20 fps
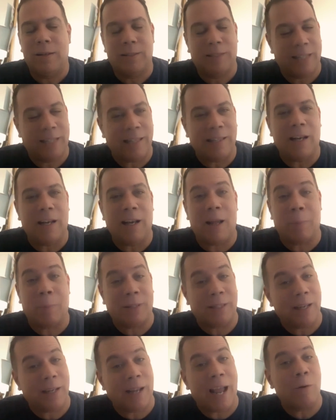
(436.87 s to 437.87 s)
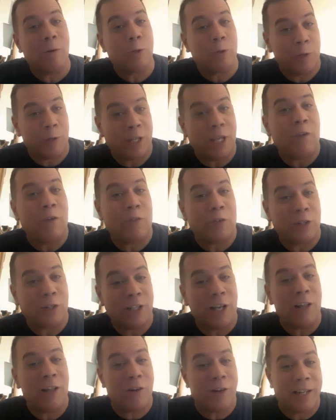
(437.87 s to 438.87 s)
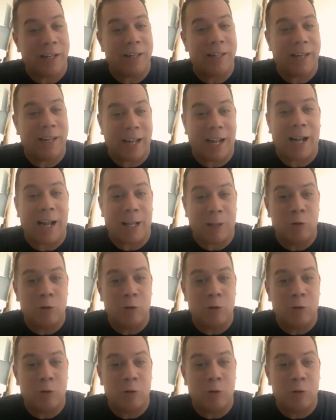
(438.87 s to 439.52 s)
but the line was with Kiefer Sutherland. Like I got to